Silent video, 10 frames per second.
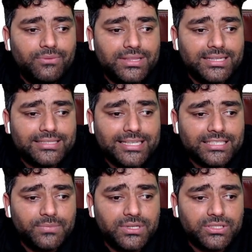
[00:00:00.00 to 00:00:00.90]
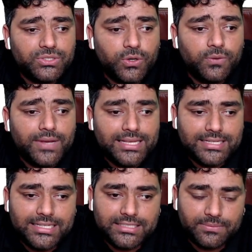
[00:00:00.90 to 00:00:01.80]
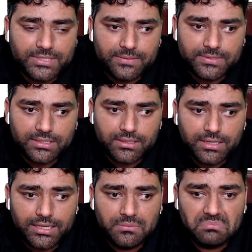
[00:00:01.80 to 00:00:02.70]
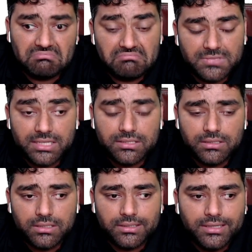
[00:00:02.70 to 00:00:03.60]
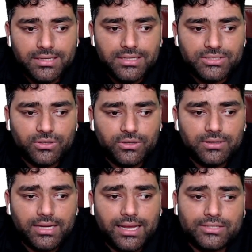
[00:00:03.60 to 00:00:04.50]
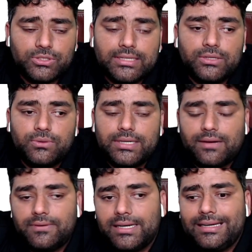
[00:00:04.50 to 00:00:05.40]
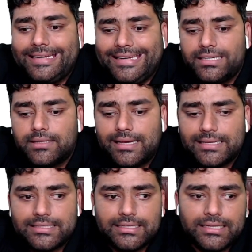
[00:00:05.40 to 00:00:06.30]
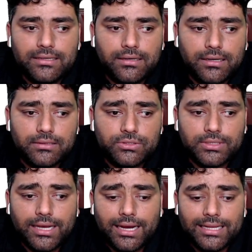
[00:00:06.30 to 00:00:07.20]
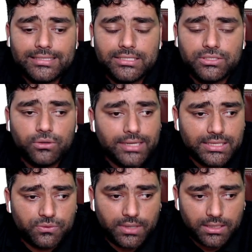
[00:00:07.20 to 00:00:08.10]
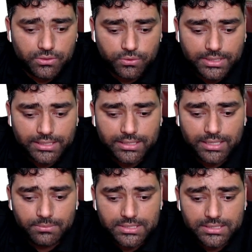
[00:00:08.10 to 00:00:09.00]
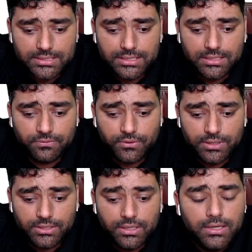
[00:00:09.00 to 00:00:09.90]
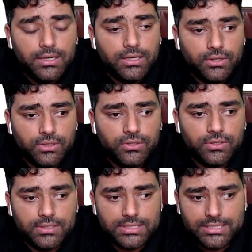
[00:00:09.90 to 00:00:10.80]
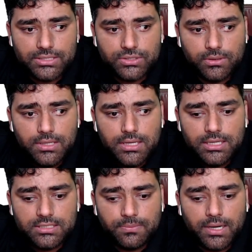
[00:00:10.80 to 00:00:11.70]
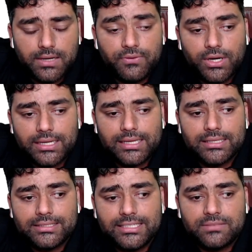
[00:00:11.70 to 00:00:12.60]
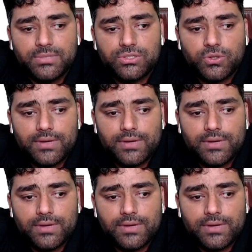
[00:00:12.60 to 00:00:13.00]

with the 6 months of SAT subscription, right? That's good. So actually, you definitely need the SAT, IELTS score as well to take the admissions in the foreign, universities. So it's if you are taking the 6 months